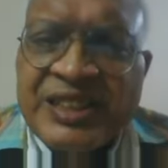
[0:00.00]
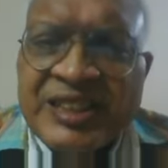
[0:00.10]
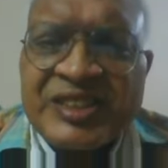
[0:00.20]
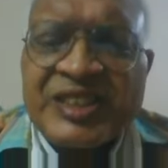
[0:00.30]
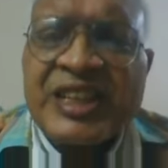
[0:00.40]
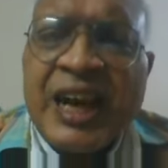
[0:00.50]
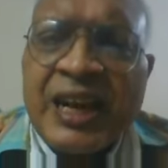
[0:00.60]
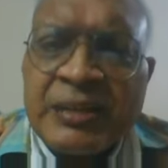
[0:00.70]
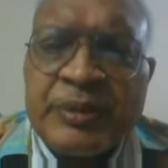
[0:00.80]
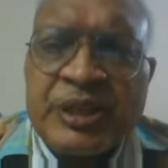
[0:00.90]
This
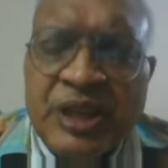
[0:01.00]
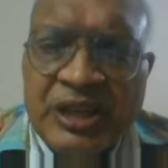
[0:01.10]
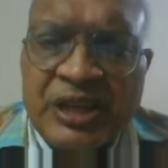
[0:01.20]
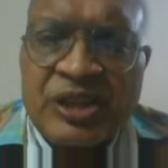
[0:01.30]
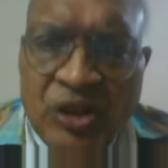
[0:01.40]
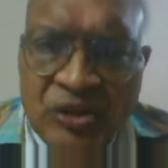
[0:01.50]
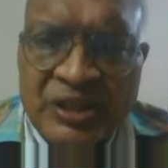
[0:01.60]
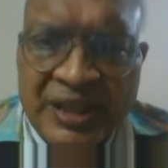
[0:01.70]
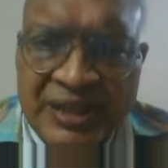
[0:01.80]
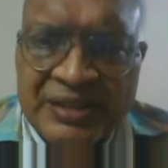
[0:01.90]
can't be called a
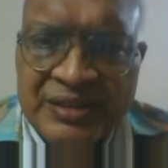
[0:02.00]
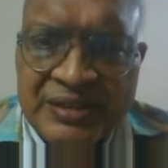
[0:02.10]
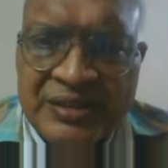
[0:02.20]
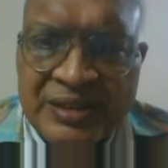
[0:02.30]
contract.